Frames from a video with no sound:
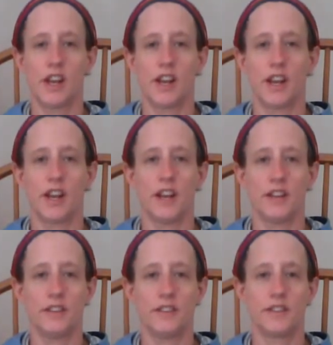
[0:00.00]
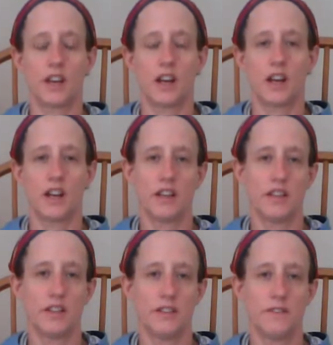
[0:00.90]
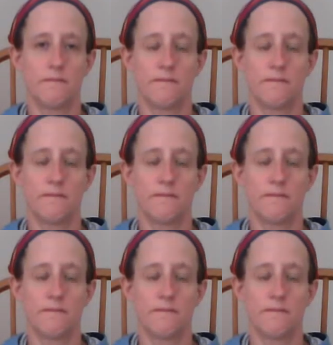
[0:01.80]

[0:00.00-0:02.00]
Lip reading: and I